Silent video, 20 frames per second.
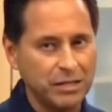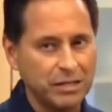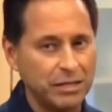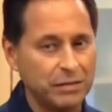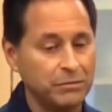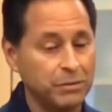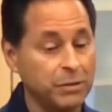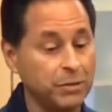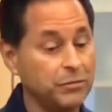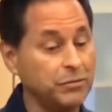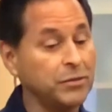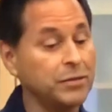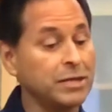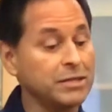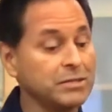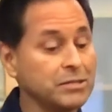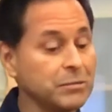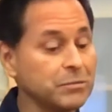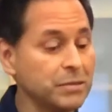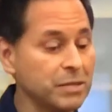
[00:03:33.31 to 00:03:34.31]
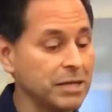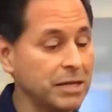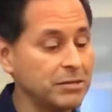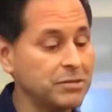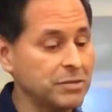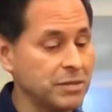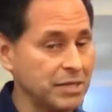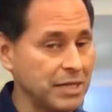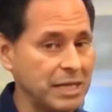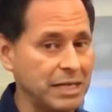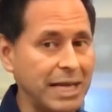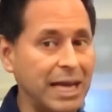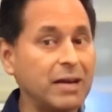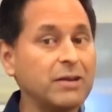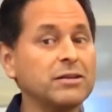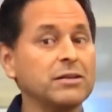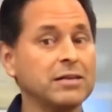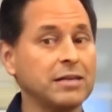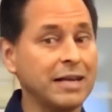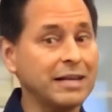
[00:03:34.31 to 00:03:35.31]
If you got something else that can
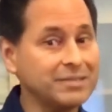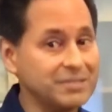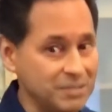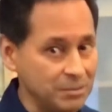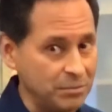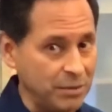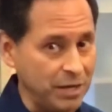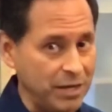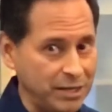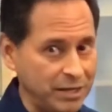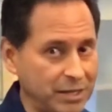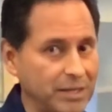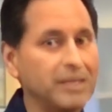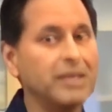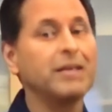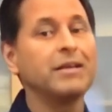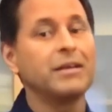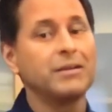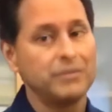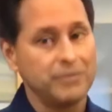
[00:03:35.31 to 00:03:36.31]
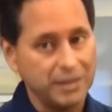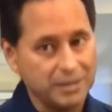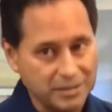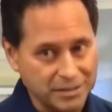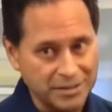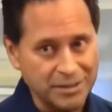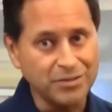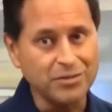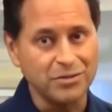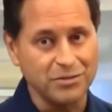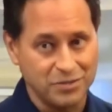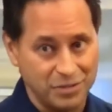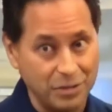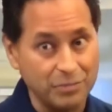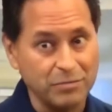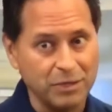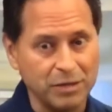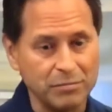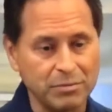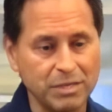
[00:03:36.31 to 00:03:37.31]
alkalinize the body, that's another
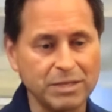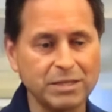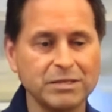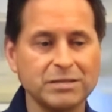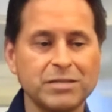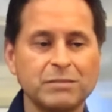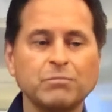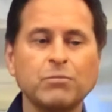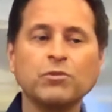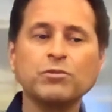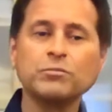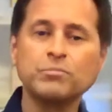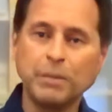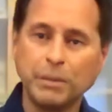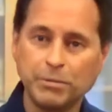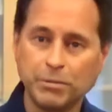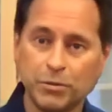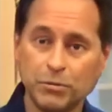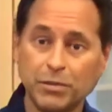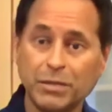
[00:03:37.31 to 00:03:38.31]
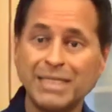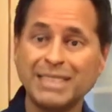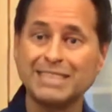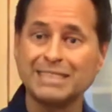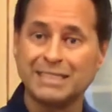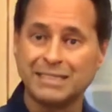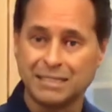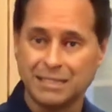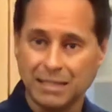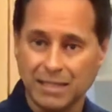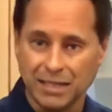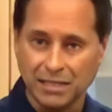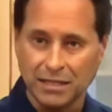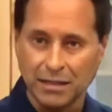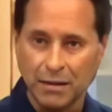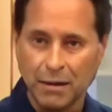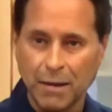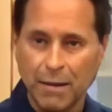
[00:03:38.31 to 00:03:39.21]
something, because most people are running acidic.